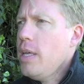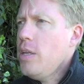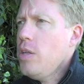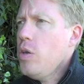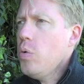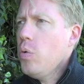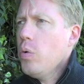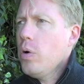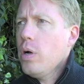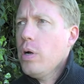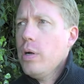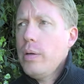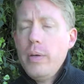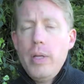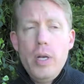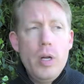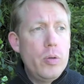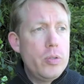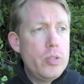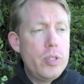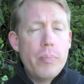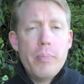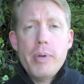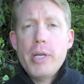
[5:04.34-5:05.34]
you were,
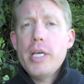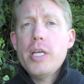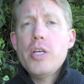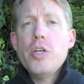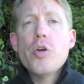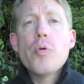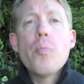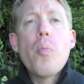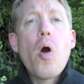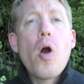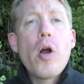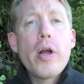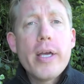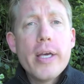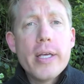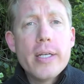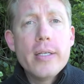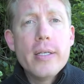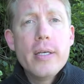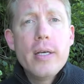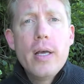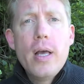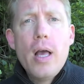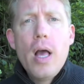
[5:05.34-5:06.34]
somebody in your market,
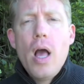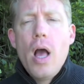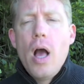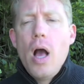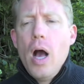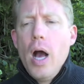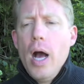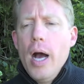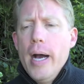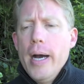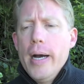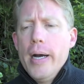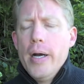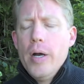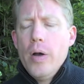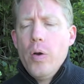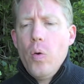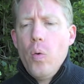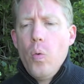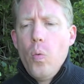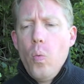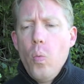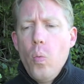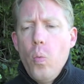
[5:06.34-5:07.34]

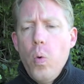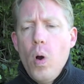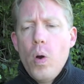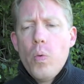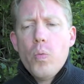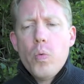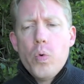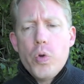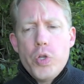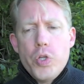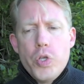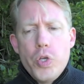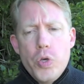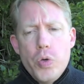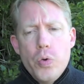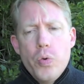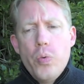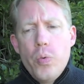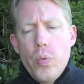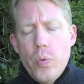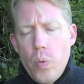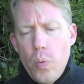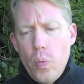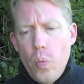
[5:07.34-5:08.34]
what would
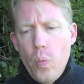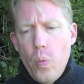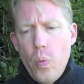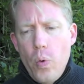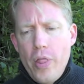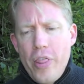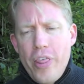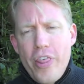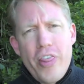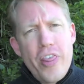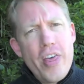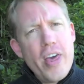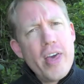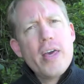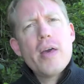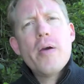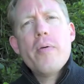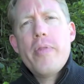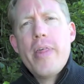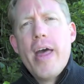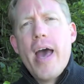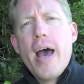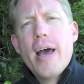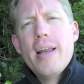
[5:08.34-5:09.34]
you think
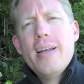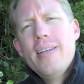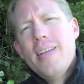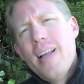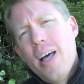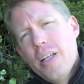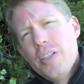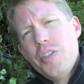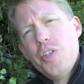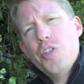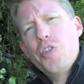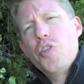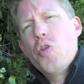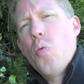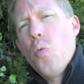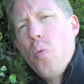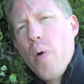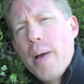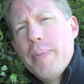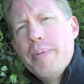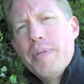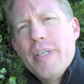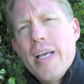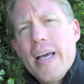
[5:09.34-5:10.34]
of that? Not just the
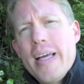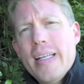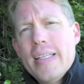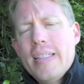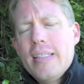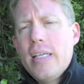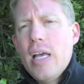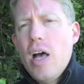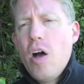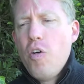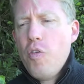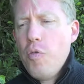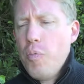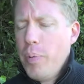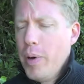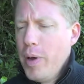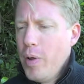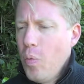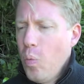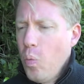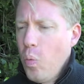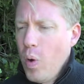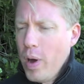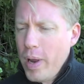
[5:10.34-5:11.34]
website itself, but
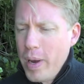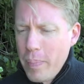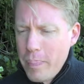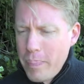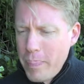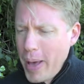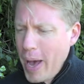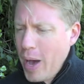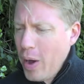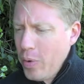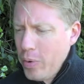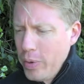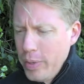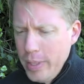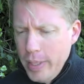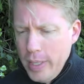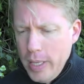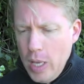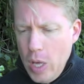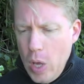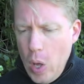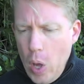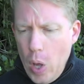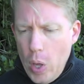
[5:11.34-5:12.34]
what about
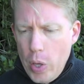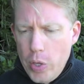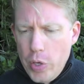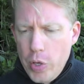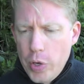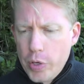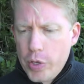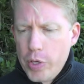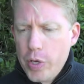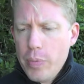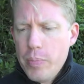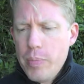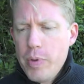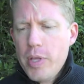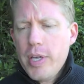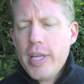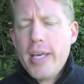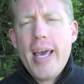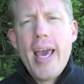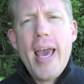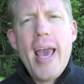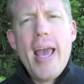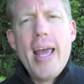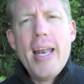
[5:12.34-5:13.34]
you're
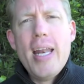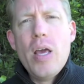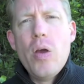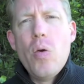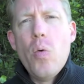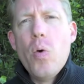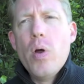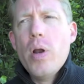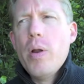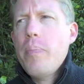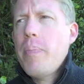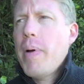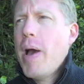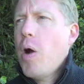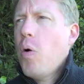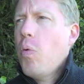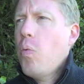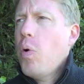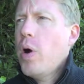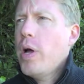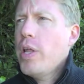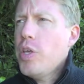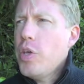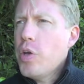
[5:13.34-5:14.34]
communicating? What about
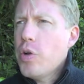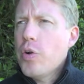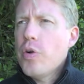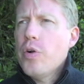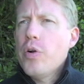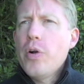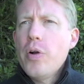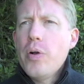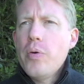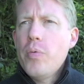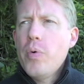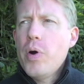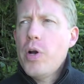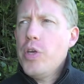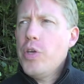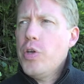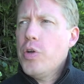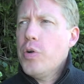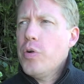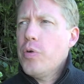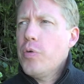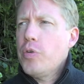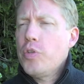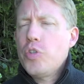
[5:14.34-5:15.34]
what
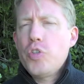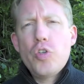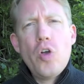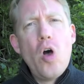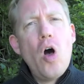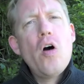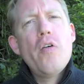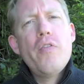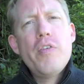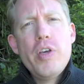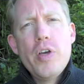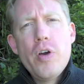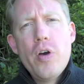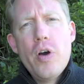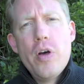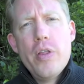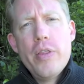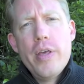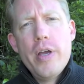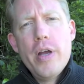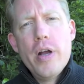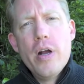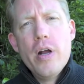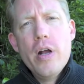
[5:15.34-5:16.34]
you're solving
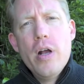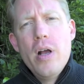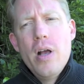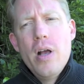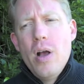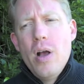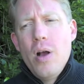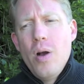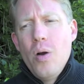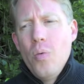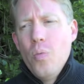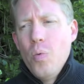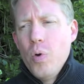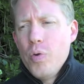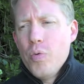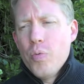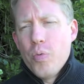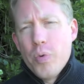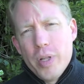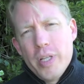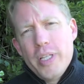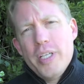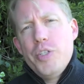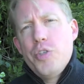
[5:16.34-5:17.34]
on there would
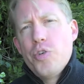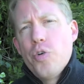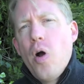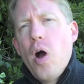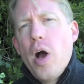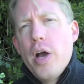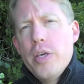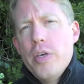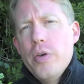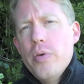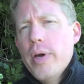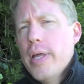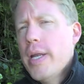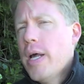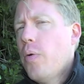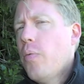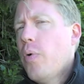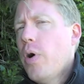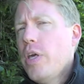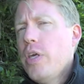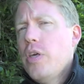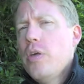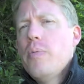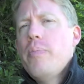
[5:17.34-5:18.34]
really draw you in? I
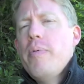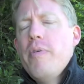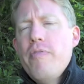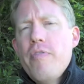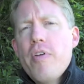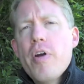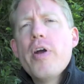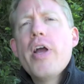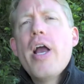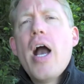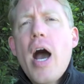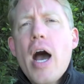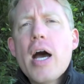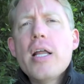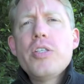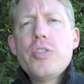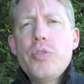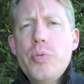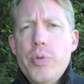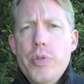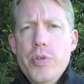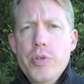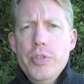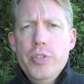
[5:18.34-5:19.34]
want you to be very
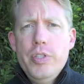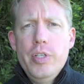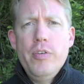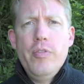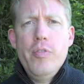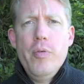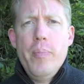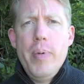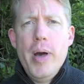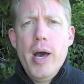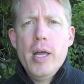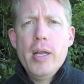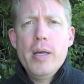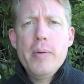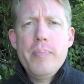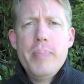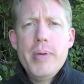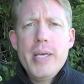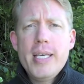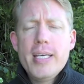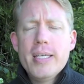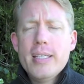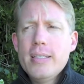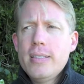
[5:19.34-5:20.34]
honest with yourself about it,
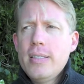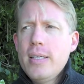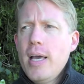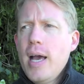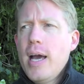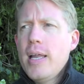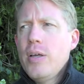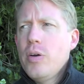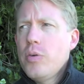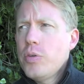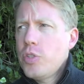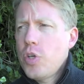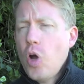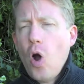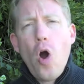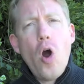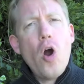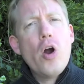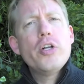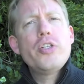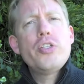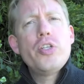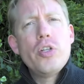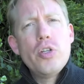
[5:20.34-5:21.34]
because I know it's
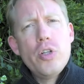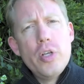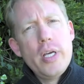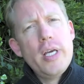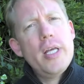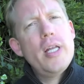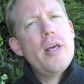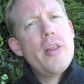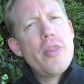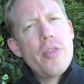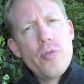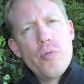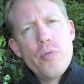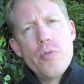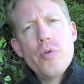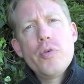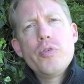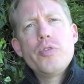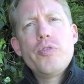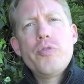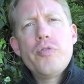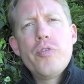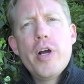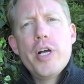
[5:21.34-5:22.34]
hard to look at it through
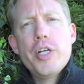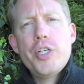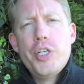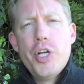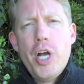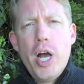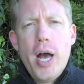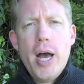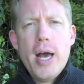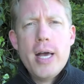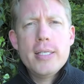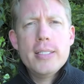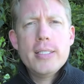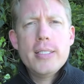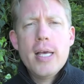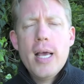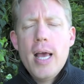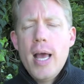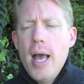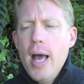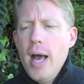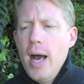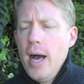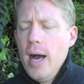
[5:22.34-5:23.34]
those fresh eyes,
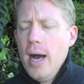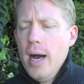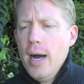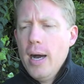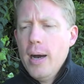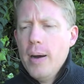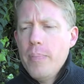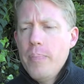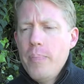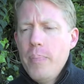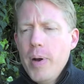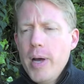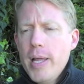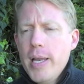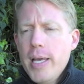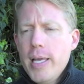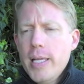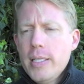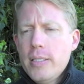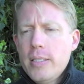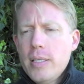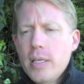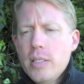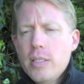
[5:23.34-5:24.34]
but
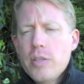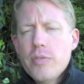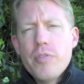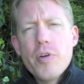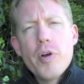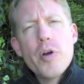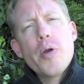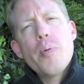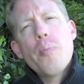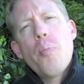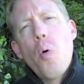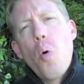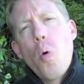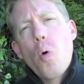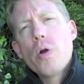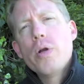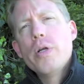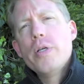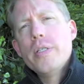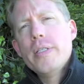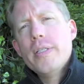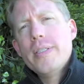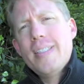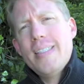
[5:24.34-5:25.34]
it's a very
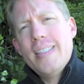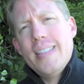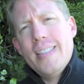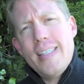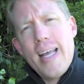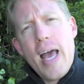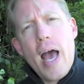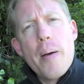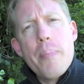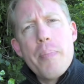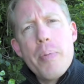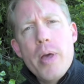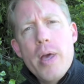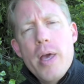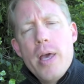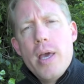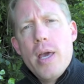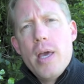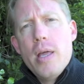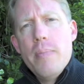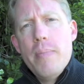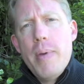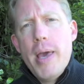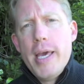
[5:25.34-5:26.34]
important step
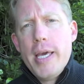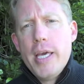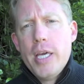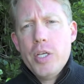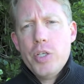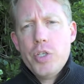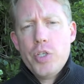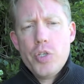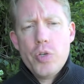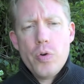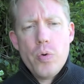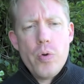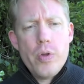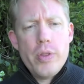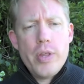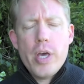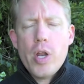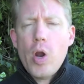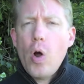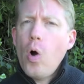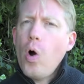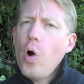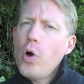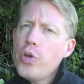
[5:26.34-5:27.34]
in making sure
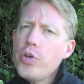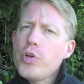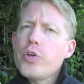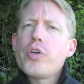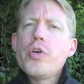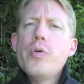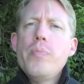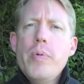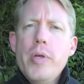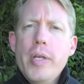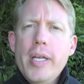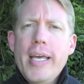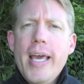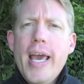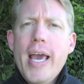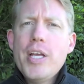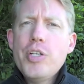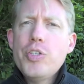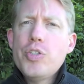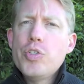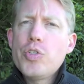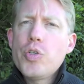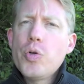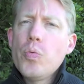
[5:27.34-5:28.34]
that all your
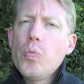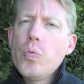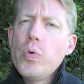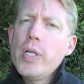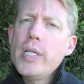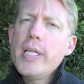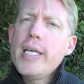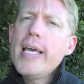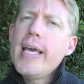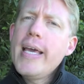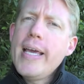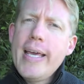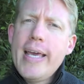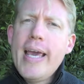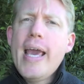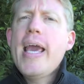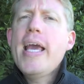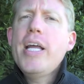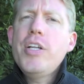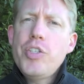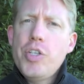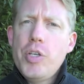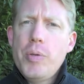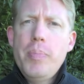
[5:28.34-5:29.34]
communications are really
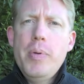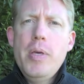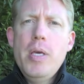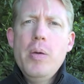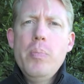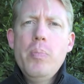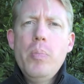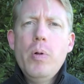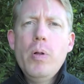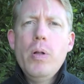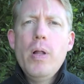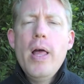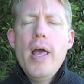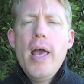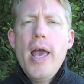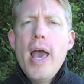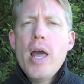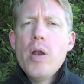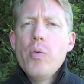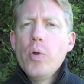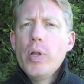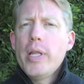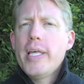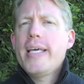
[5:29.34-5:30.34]
engaging people
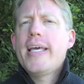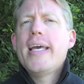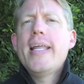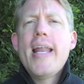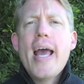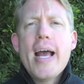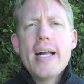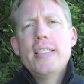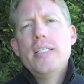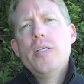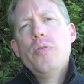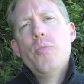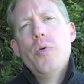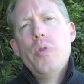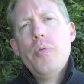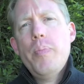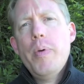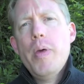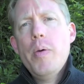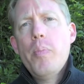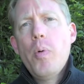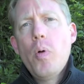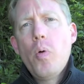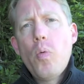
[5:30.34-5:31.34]
and really connecting with
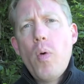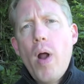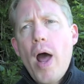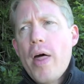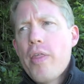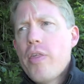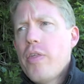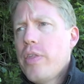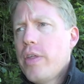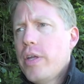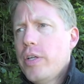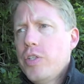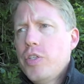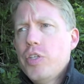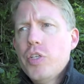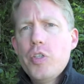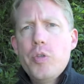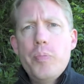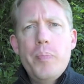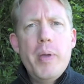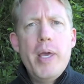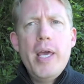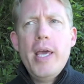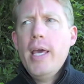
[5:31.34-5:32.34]
people, rather than
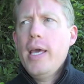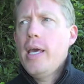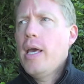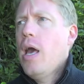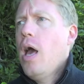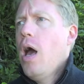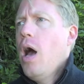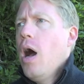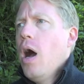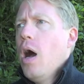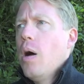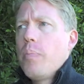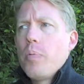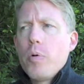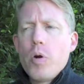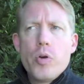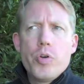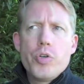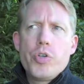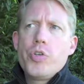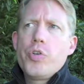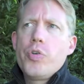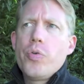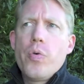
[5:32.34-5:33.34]
just being a
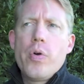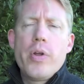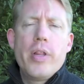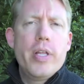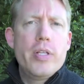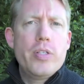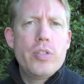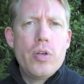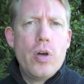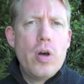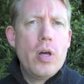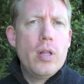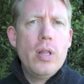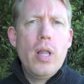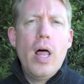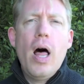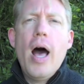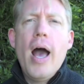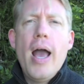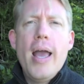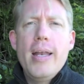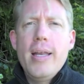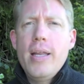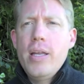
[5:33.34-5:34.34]
brochure that's
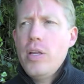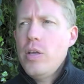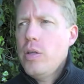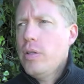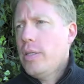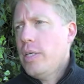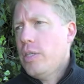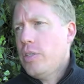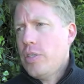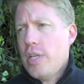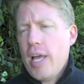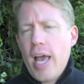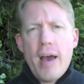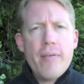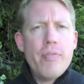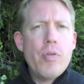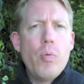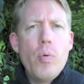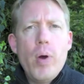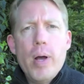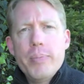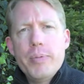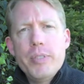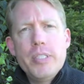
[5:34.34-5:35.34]
online and at least you have the
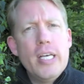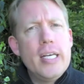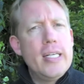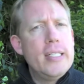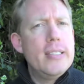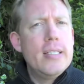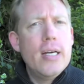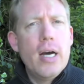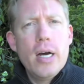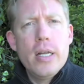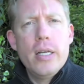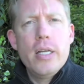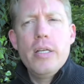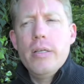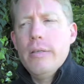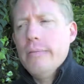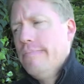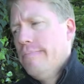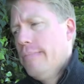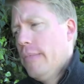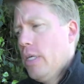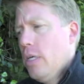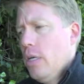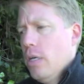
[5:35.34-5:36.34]
website done, and
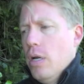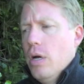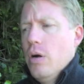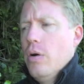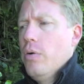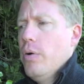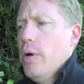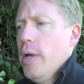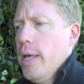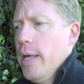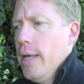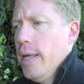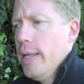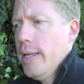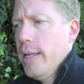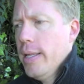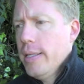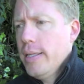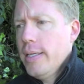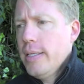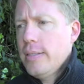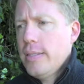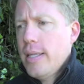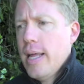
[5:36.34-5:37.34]
at
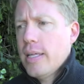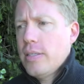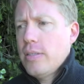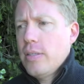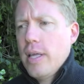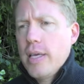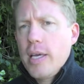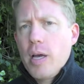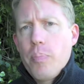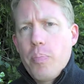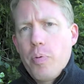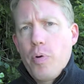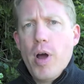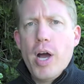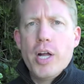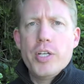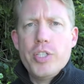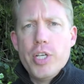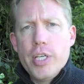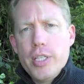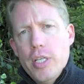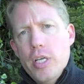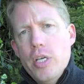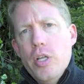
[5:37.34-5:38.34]
least that's like a
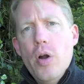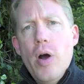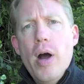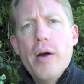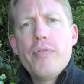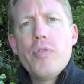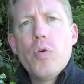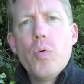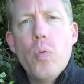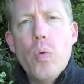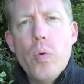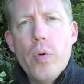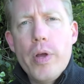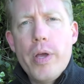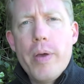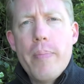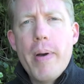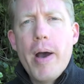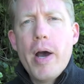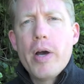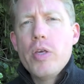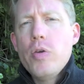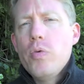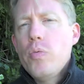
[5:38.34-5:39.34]
project that you don't have to worry
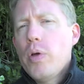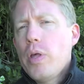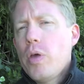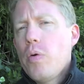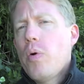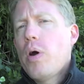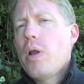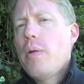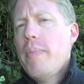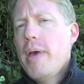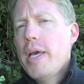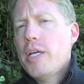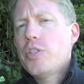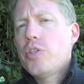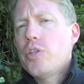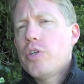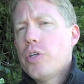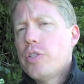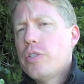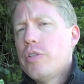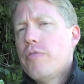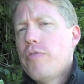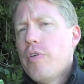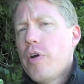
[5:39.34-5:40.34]
about. You really want to make sure
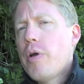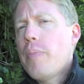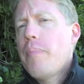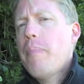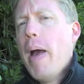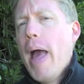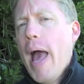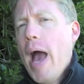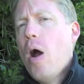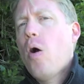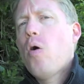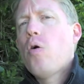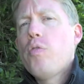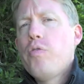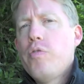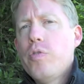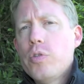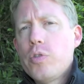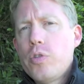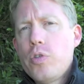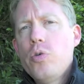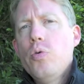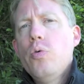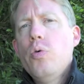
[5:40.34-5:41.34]
it's a very powerful
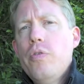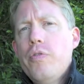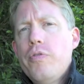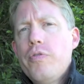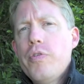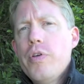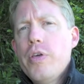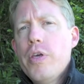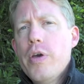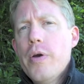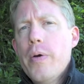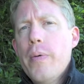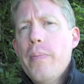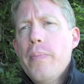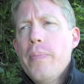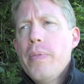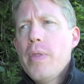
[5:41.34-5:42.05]
tool for you.